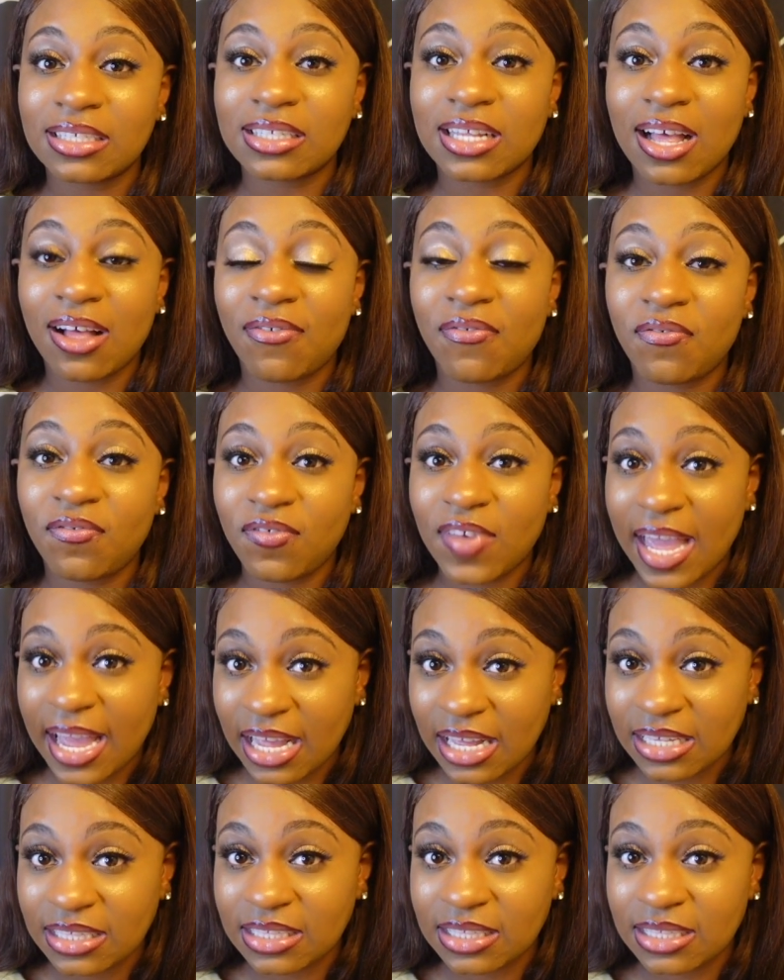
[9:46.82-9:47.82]
a
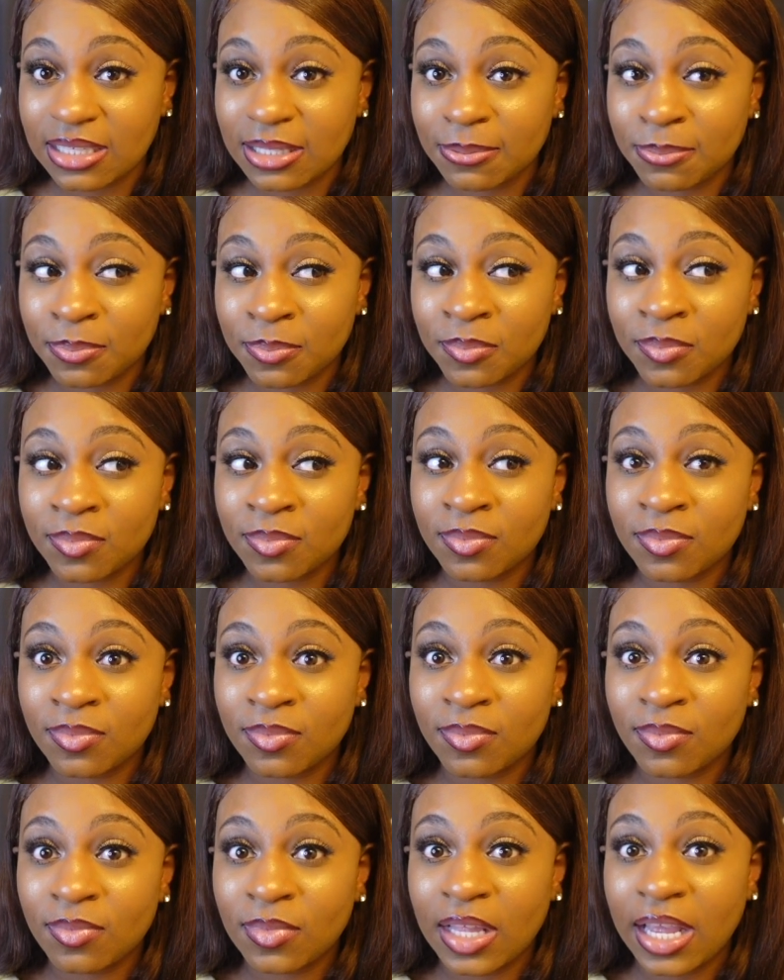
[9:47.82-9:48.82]
face,
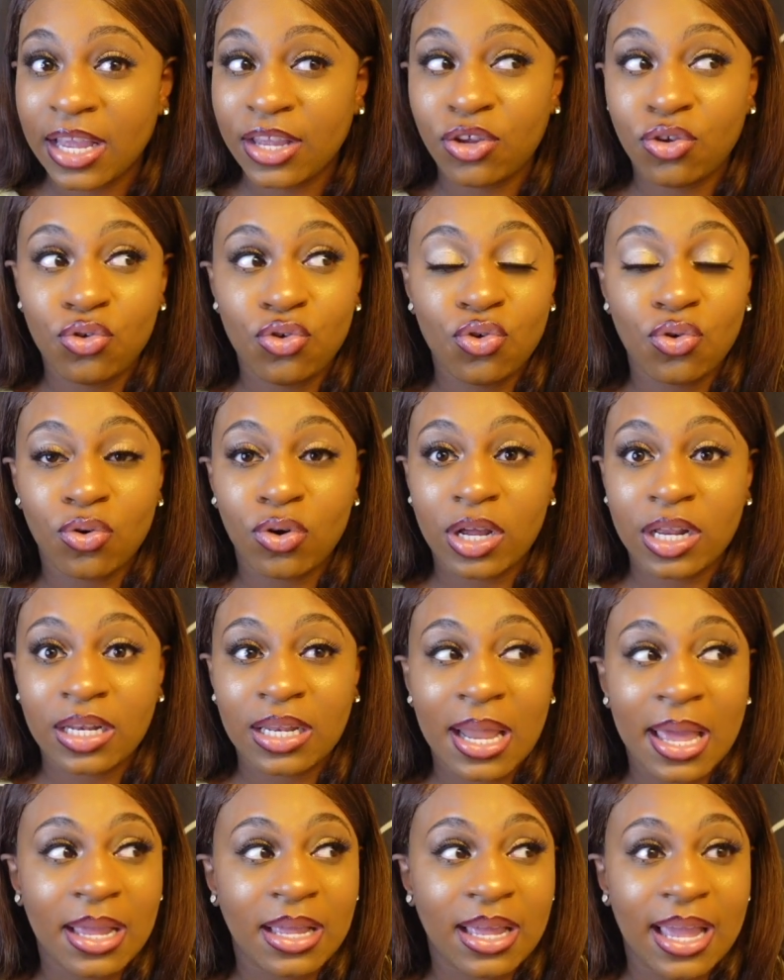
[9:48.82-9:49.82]
and you doing like